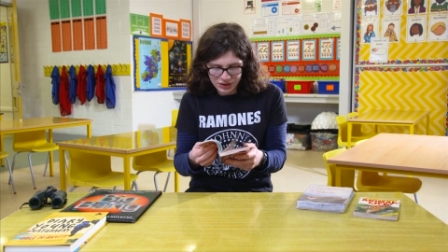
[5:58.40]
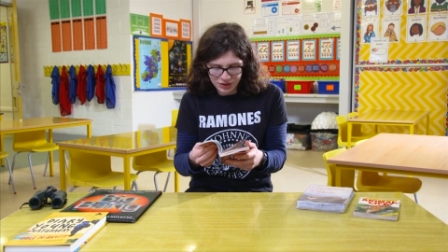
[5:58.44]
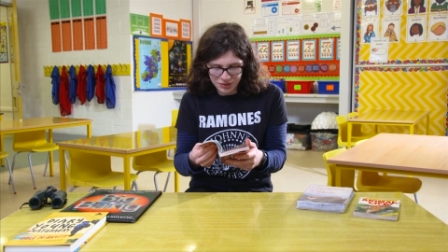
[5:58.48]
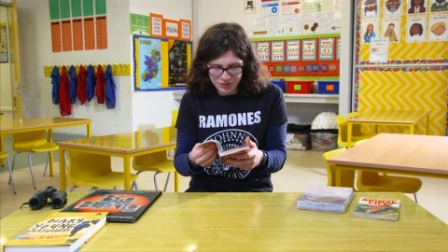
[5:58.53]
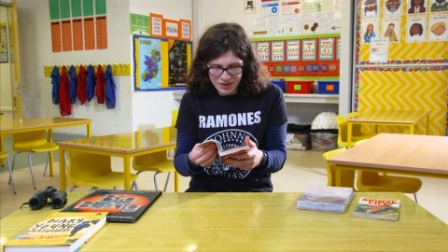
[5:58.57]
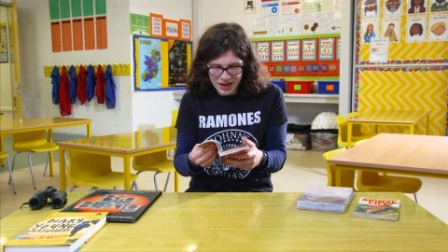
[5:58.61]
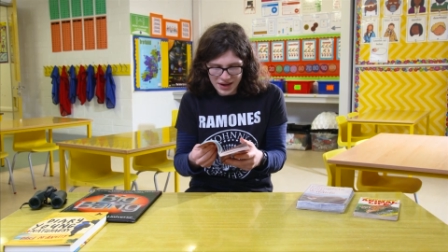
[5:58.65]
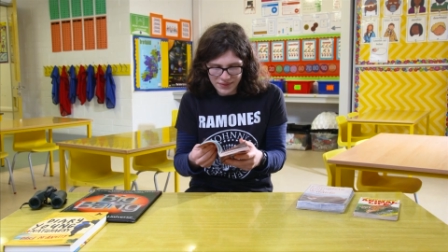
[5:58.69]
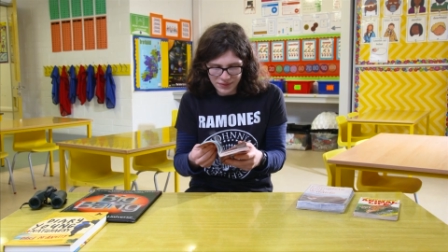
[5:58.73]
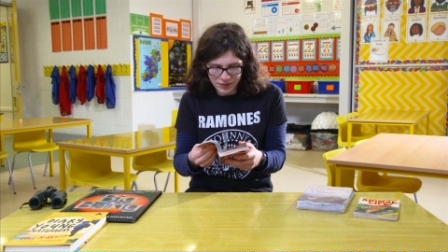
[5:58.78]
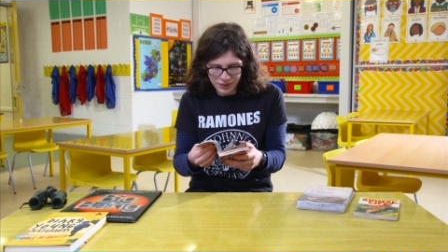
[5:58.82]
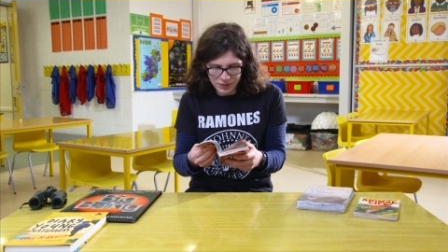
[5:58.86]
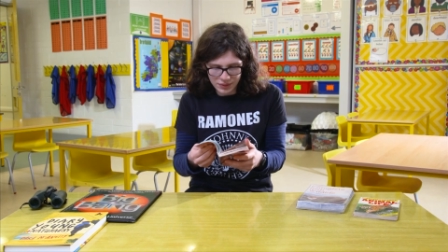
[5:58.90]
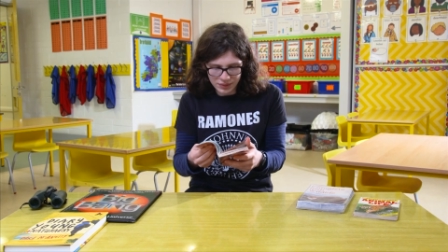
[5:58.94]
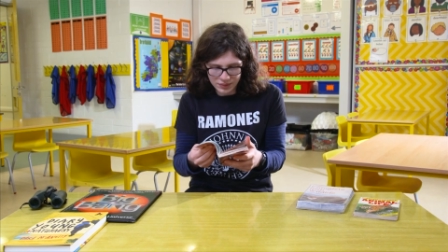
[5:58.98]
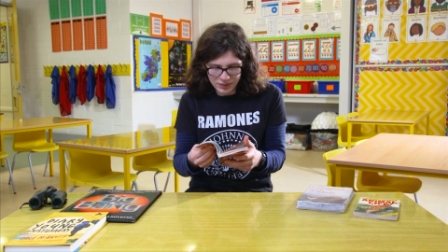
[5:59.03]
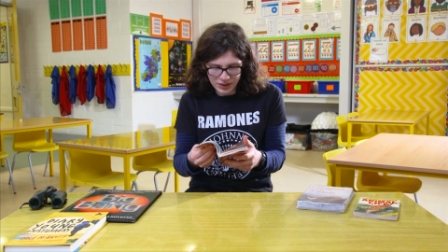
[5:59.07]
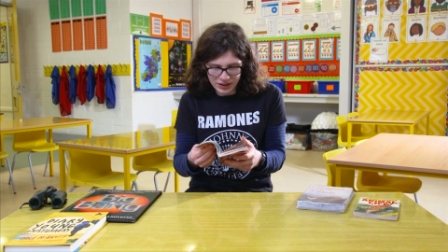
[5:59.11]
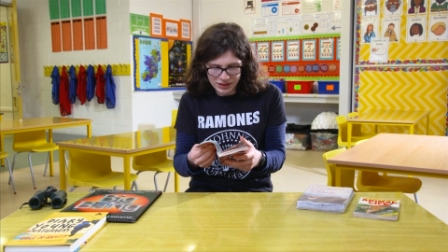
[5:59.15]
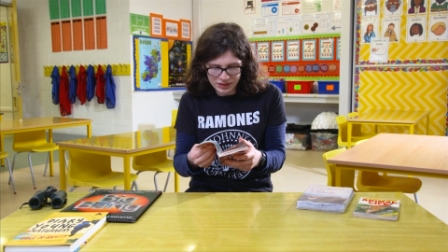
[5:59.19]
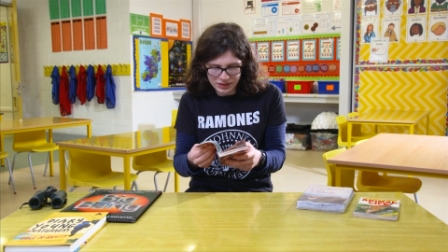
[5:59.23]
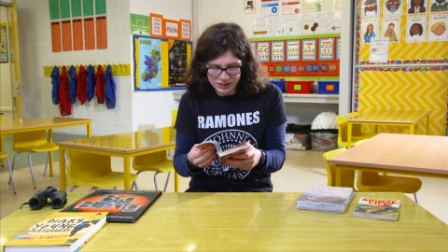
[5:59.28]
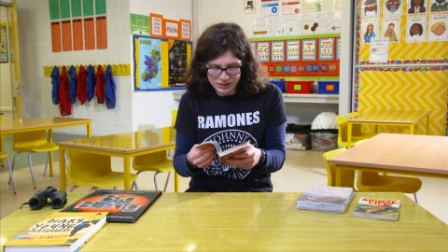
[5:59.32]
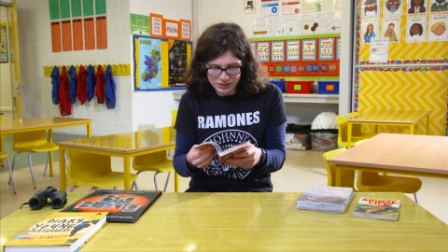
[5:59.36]
you never,
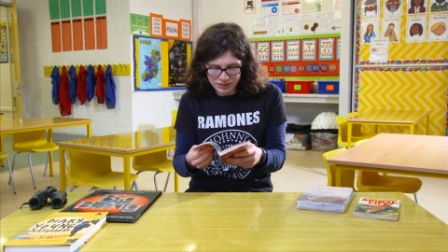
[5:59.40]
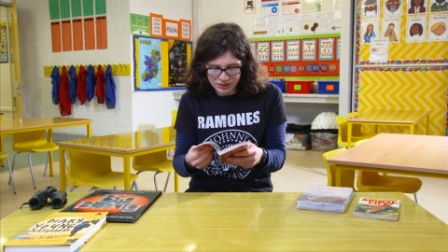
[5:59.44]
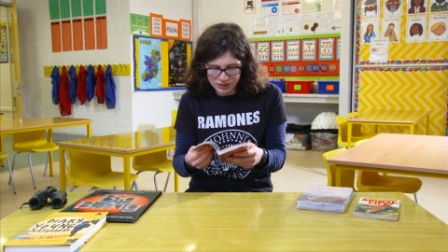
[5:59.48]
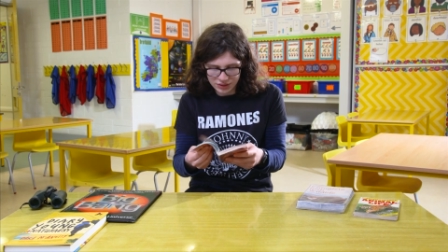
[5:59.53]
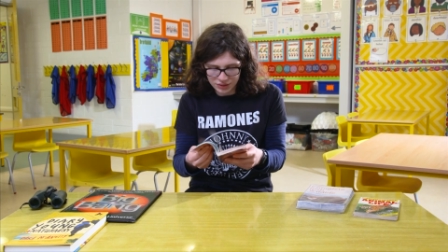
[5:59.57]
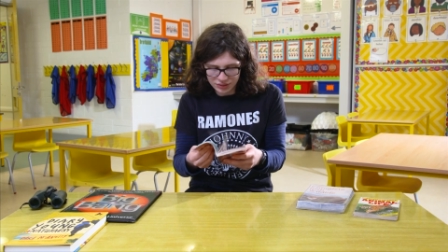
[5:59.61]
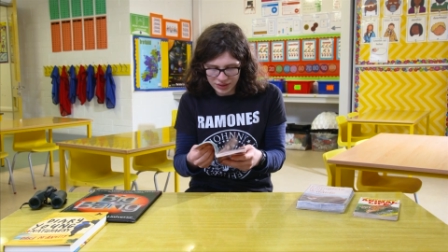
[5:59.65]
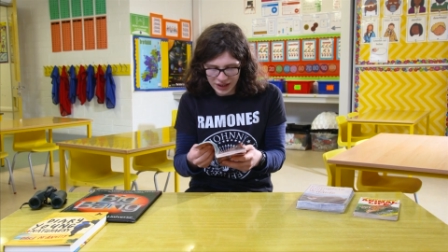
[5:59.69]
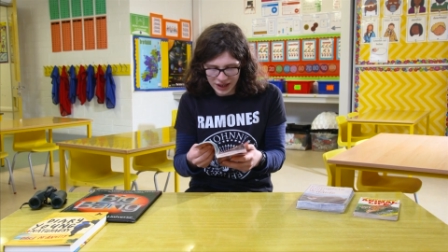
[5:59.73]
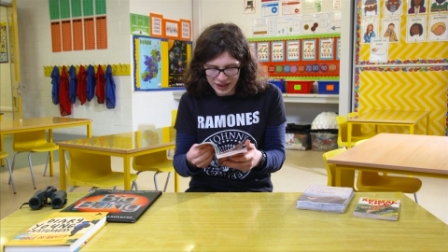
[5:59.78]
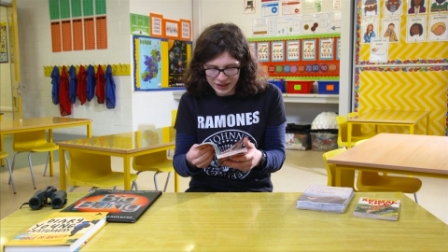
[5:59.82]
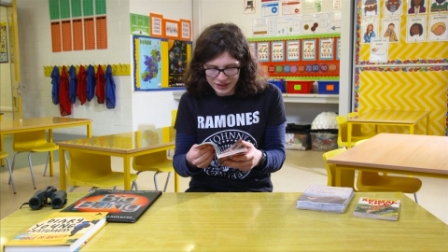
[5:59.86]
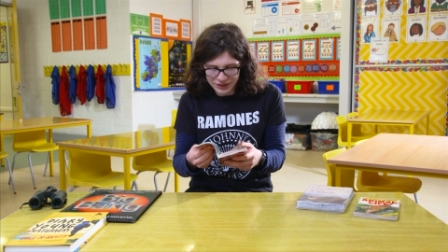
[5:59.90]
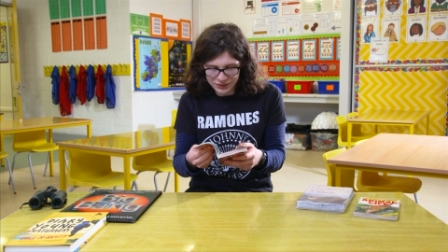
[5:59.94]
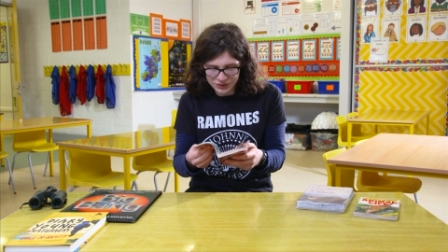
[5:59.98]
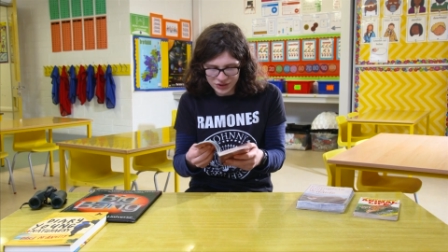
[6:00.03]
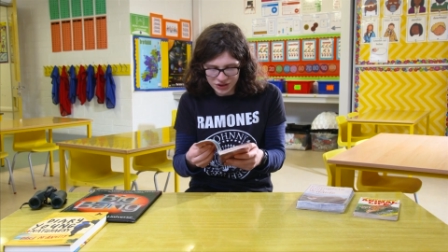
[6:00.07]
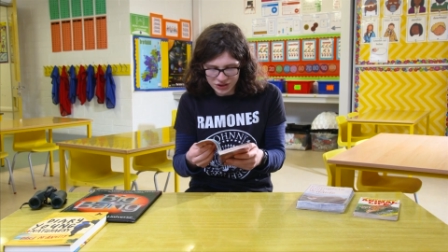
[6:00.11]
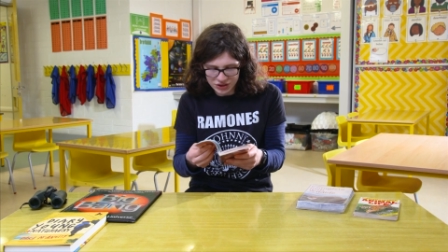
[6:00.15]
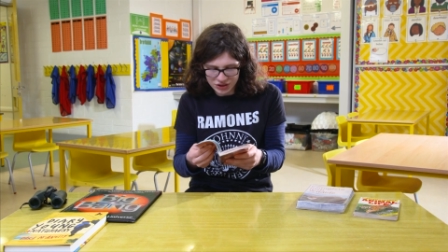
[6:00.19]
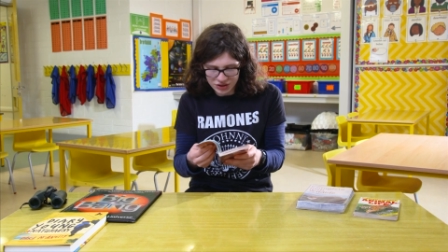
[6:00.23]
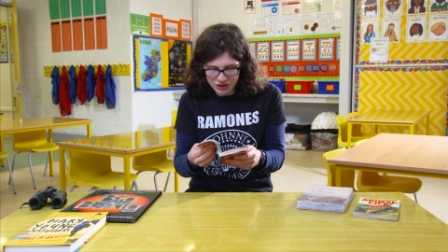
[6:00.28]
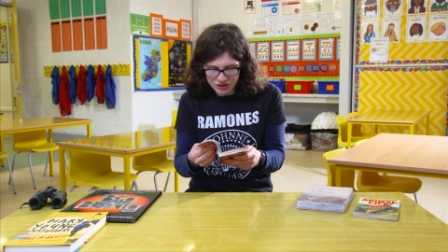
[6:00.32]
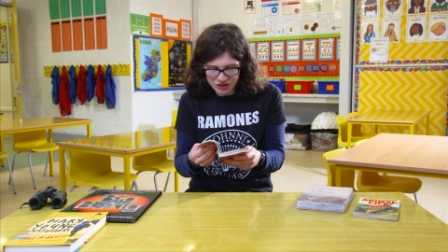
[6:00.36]
the, you kind of
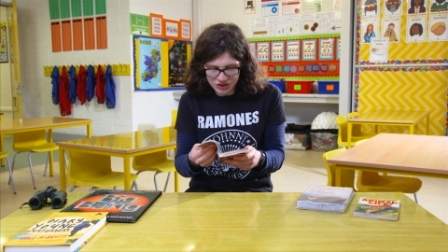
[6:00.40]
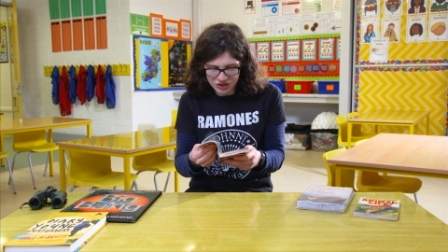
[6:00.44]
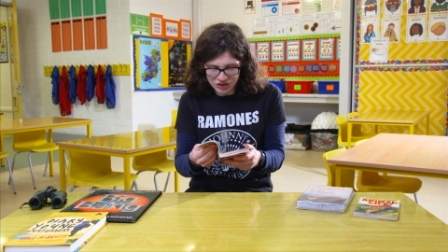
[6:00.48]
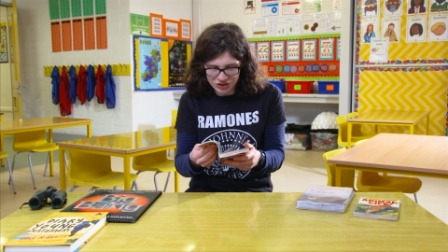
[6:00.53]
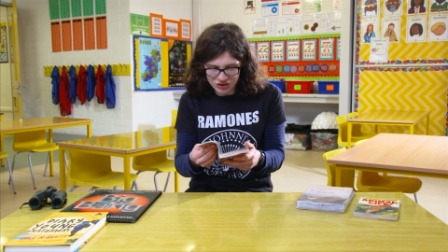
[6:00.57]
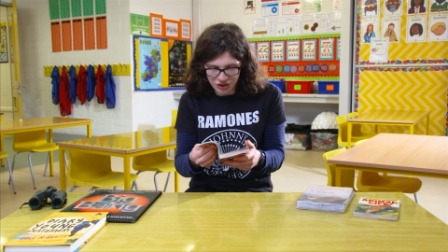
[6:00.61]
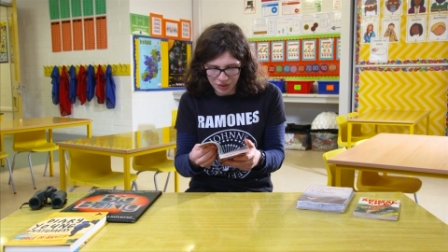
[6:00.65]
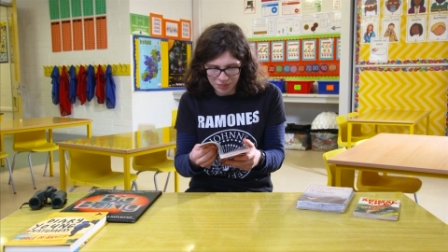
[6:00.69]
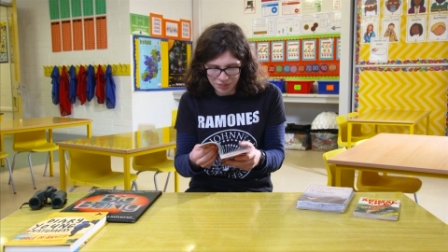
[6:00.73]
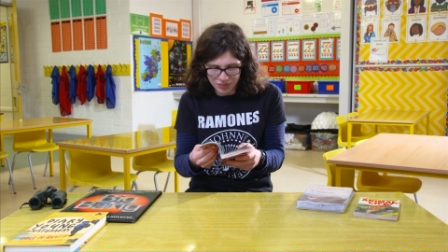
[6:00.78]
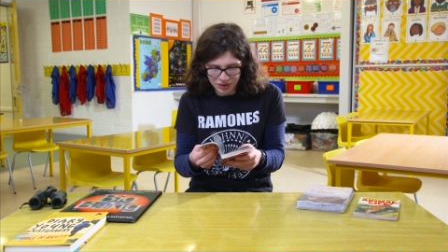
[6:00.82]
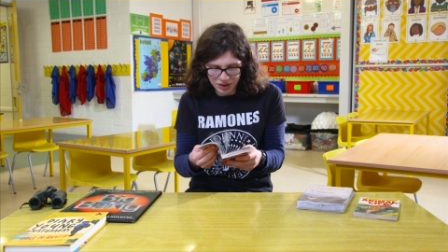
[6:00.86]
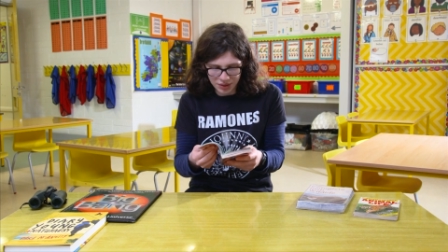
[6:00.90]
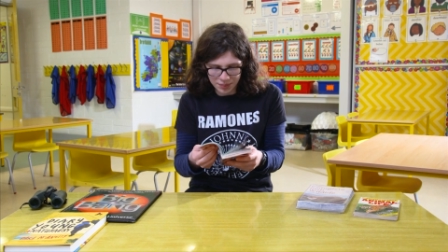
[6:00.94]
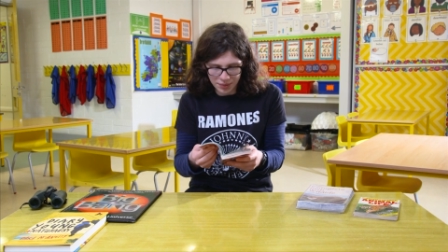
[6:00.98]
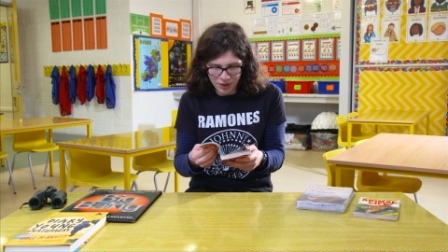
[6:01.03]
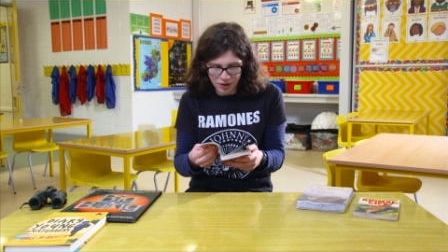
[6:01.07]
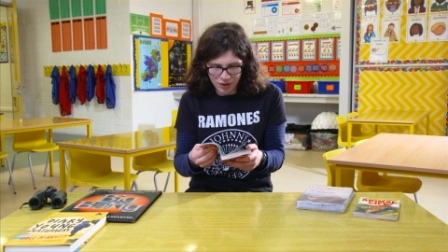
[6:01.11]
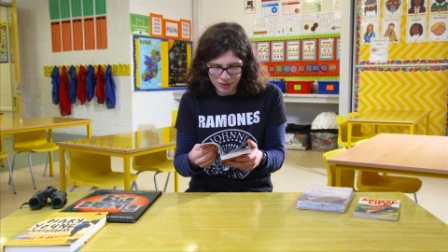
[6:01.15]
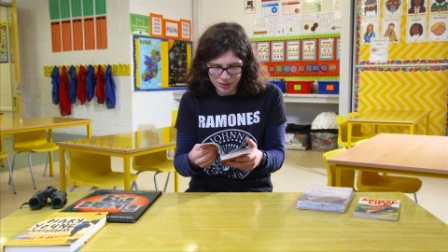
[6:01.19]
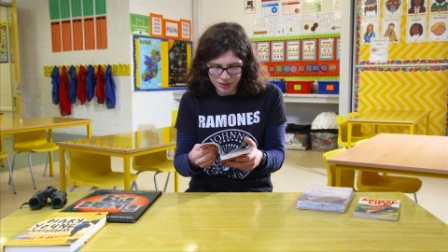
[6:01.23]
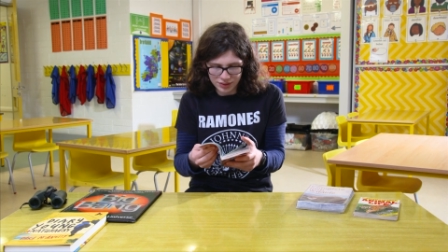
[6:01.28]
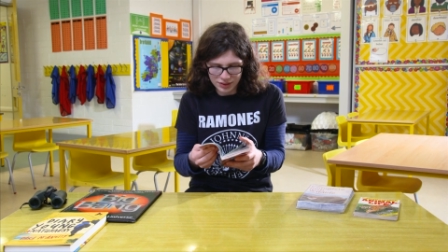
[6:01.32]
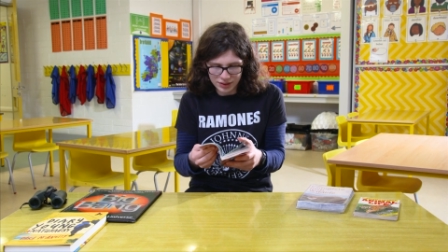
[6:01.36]
just stumble
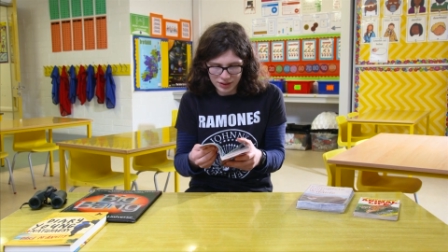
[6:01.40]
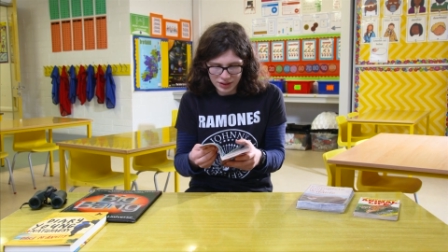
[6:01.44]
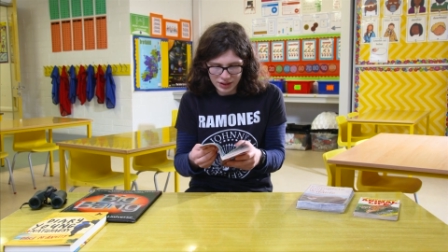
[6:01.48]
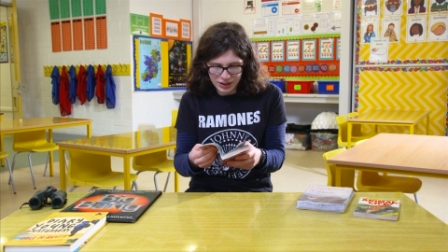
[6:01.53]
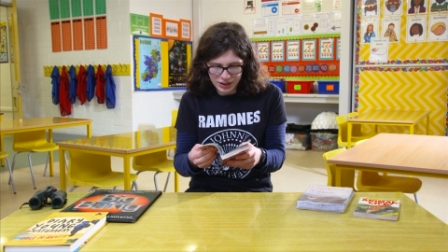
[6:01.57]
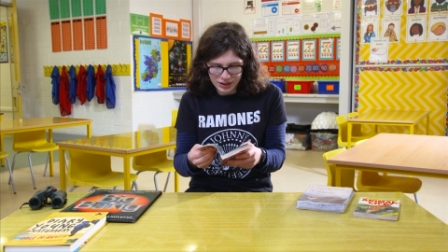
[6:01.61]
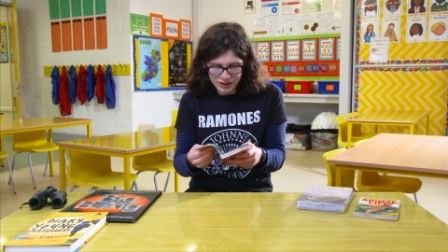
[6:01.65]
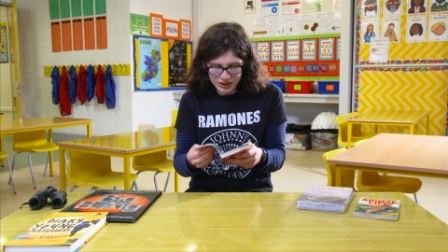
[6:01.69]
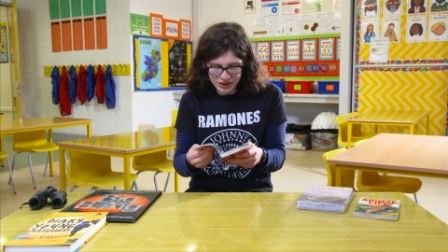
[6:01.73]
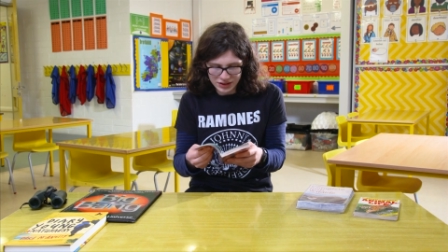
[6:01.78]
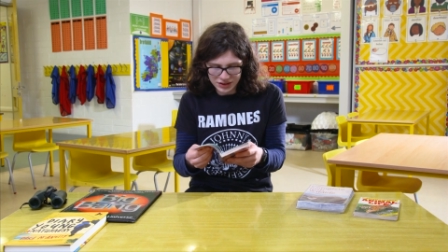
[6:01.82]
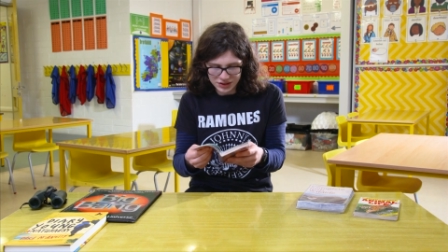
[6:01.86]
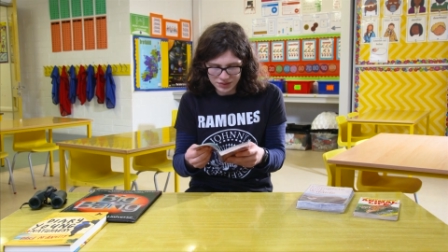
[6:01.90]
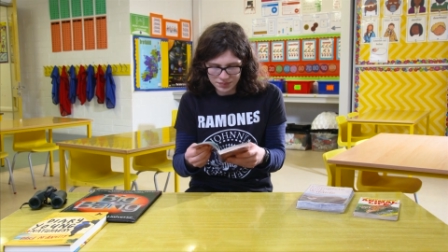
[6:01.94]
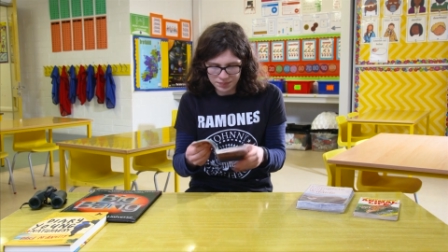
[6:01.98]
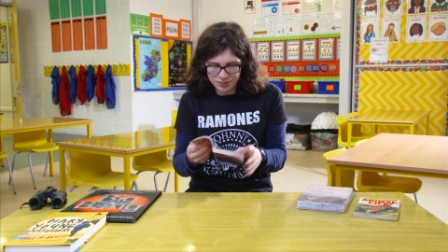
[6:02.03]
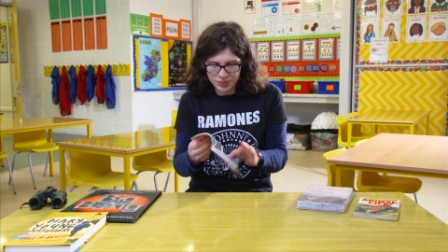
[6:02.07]
upon these